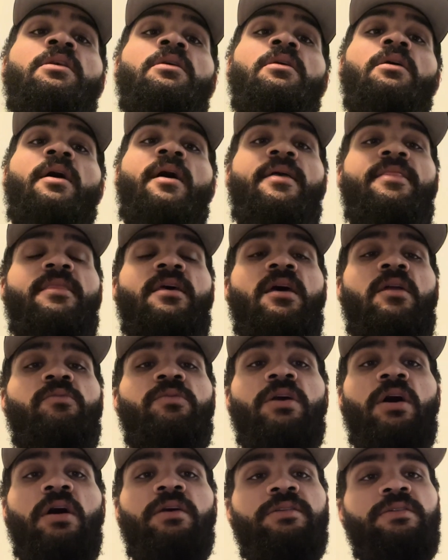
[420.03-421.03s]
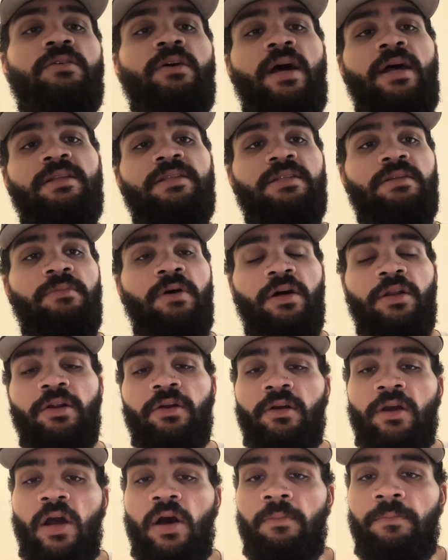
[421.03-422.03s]
And then we also had some
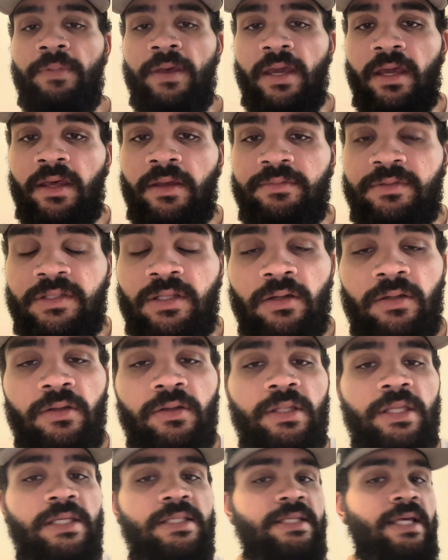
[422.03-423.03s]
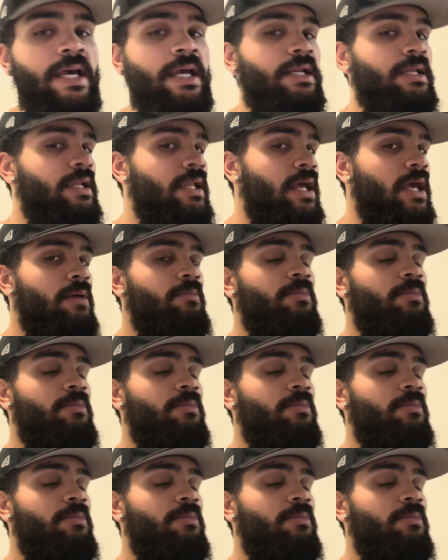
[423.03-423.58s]
underground pickups. Don't know the exact name,